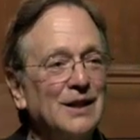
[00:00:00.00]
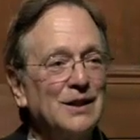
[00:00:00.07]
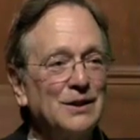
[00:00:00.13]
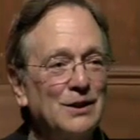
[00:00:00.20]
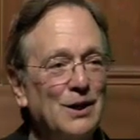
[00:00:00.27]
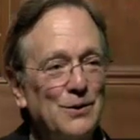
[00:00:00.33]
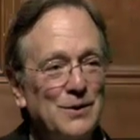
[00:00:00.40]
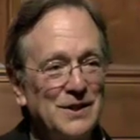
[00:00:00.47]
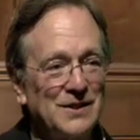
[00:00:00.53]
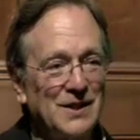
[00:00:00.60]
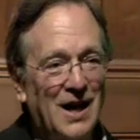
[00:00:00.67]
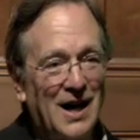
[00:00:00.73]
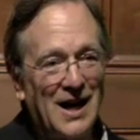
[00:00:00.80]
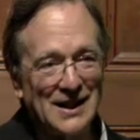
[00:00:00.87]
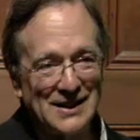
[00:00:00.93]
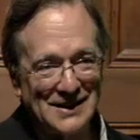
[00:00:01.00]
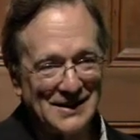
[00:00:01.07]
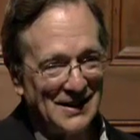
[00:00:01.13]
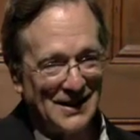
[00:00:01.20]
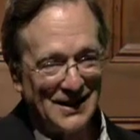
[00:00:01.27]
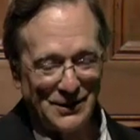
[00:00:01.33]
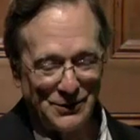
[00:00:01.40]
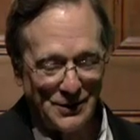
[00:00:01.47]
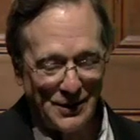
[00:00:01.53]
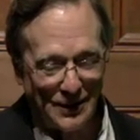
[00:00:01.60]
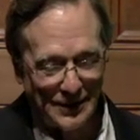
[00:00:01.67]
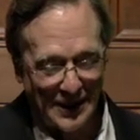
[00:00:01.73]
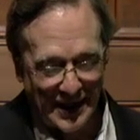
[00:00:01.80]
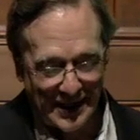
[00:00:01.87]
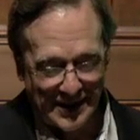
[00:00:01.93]
this oddity,
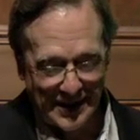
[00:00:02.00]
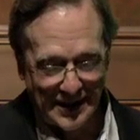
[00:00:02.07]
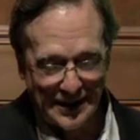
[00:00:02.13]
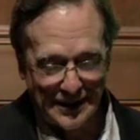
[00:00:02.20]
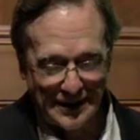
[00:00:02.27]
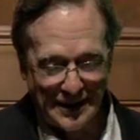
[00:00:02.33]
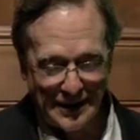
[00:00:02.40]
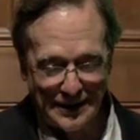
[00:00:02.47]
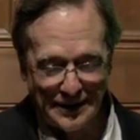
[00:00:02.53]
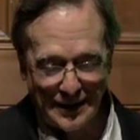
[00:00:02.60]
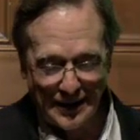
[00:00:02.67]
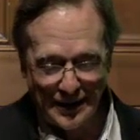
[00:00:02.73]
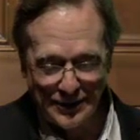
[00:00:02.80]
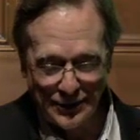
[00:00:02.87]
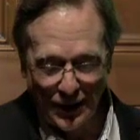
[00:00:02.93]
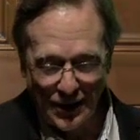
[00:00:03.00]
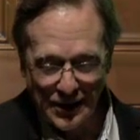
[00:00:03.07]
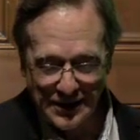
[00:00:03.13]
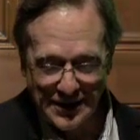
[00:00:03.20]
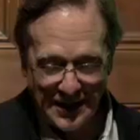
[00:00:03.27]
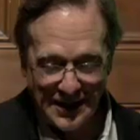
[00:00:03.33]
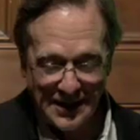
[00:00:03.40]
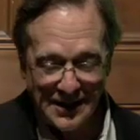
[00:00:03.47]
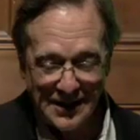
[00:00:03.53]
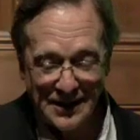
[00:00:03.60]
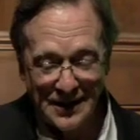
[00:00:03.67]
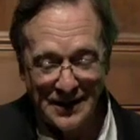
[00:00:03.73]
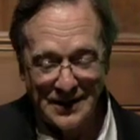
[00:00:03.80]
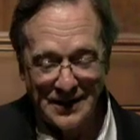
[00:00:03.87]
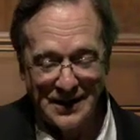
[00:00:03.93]
like a donkey
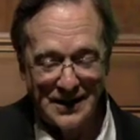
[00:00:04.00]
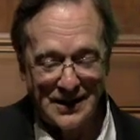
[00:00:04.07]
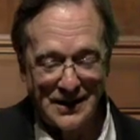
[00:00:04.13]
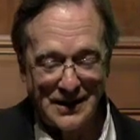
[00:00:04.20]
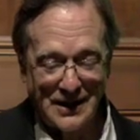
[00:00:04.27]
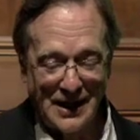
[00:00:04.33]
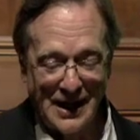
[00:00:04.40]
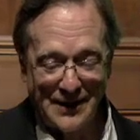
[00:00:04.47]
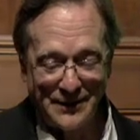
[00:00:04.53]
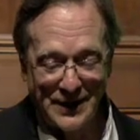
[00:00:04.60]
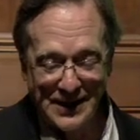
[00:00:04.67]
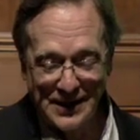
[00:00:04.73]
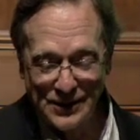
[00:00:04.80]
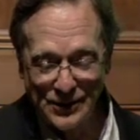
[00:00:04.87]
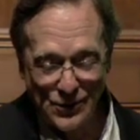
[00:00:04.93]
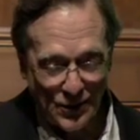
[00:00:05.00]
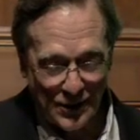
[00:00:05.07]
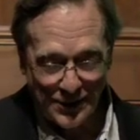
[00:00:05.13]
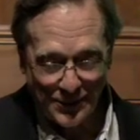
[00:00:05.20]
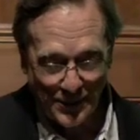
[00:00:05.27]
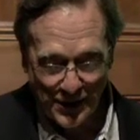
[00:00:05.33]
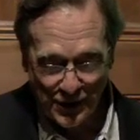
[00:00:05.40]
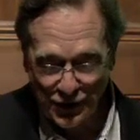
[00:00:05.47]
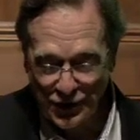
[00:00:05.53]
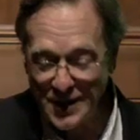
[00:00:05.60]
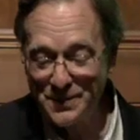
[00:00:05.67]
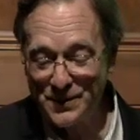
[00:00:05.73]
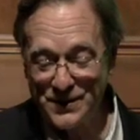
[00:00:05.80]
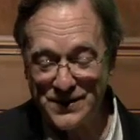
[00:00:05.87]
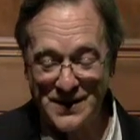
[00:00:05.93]
having intercourse with a
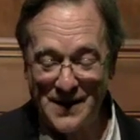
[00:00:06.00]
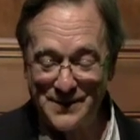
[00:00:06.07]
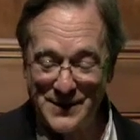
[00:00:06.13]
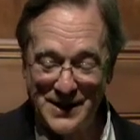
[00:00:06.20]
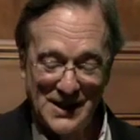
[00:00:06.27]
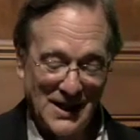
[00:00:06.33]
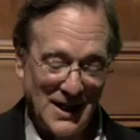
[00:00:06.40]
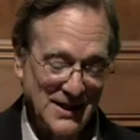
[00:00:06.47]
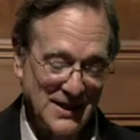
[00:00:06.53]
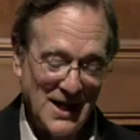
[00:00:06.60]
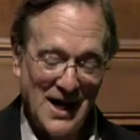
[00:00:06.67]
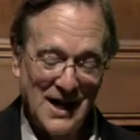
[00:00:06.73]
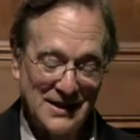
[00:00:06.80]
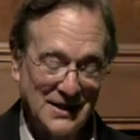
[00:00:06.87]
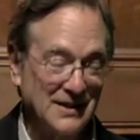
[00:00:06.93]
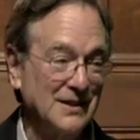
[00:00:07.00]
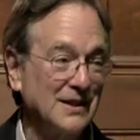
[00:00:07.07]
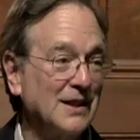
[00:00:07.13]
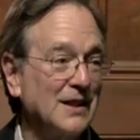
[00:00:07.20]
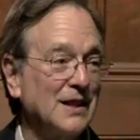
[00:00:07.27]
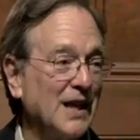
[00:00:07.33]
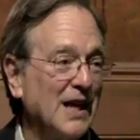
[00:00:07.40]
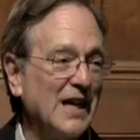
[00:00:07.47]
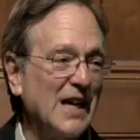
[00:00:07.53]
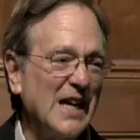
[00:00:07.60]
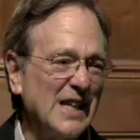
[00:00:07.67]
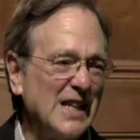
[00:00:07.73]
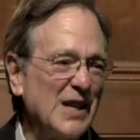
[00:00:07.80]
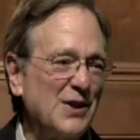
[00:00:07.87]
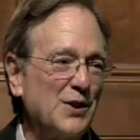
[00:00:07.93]
sheep or something, and not
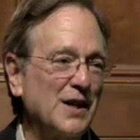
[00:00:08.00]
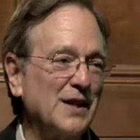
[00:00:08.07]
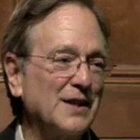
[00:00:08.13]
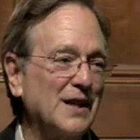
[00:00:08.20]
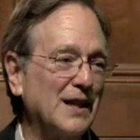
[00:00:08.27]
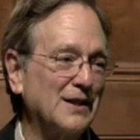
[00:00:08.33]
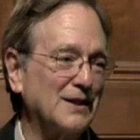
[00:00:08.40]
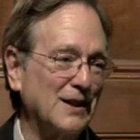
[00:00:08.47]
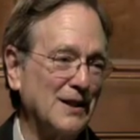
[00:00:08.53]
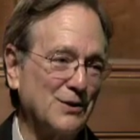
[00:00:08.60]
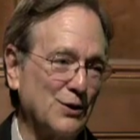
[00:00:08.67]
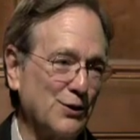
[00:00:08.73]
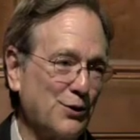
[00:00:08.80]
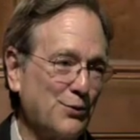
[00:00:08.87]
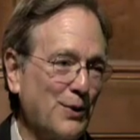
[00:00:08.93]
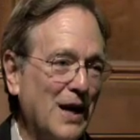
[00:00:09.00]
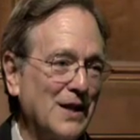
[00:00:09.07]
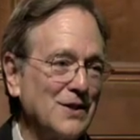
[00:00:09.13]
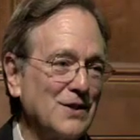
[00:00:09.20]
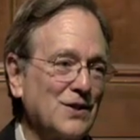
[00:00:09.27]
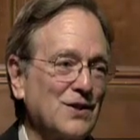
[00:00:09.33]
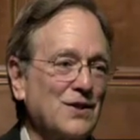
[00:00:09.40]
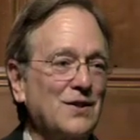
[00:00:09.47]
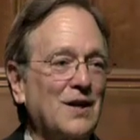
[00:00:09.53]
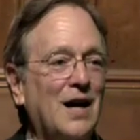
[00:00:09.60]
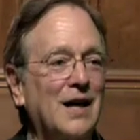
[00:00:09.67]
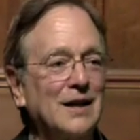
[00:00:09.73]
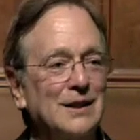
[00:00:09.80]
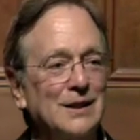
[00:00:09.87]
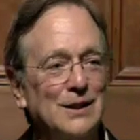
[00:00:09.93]
anything that either threatened
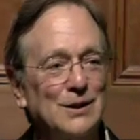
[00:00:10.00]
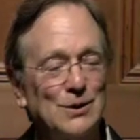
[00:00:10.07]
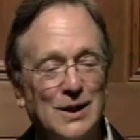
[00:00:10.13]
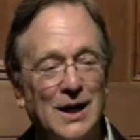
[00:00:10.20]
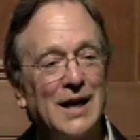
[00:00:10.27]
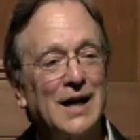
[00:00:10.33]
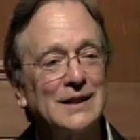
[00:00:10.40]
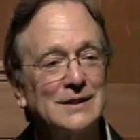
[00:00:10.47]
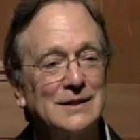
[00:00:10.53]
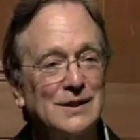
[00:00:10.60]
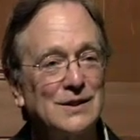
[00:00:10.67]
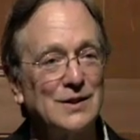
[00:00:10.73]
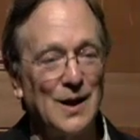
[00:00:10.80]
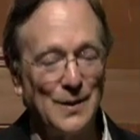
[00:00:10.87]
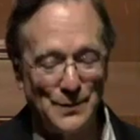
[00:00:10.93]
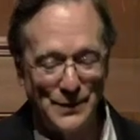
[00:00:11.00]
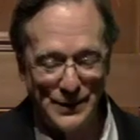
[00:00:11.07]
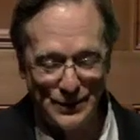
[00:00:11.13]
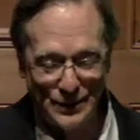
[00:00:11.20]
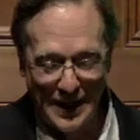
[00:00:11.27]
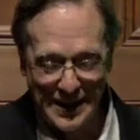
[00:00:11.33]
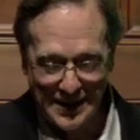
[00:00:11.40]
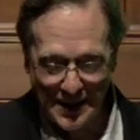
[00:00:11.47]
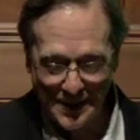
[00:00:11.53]
society or had some great